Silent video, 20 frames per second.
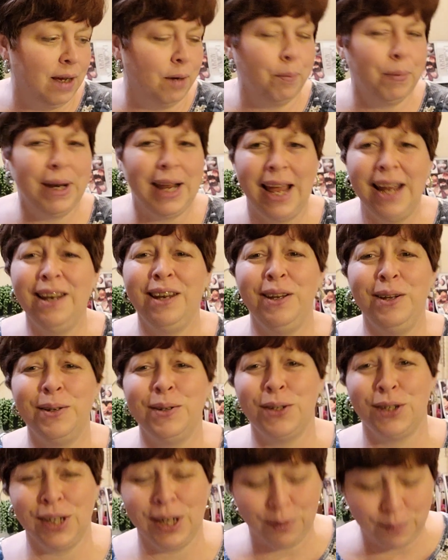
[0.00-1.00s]
But I knew
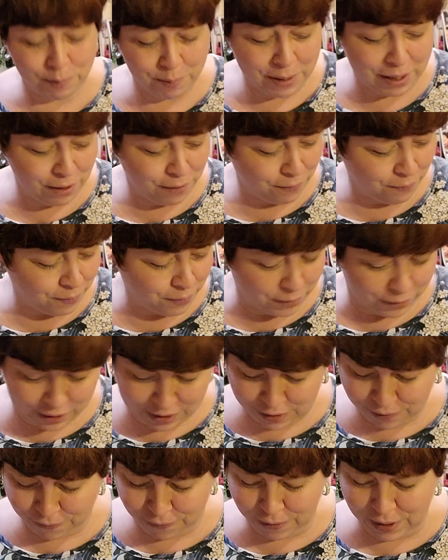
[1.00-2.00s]
she would be the first
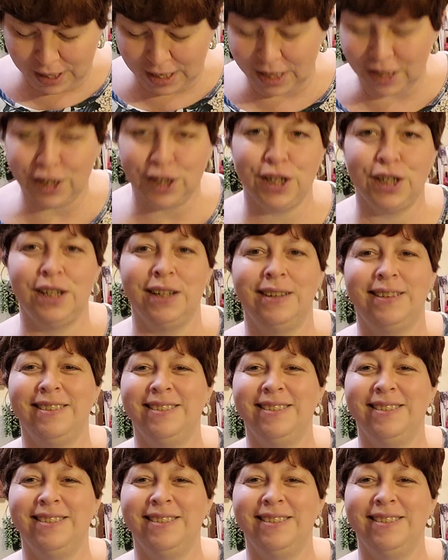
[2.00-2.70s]
to finish,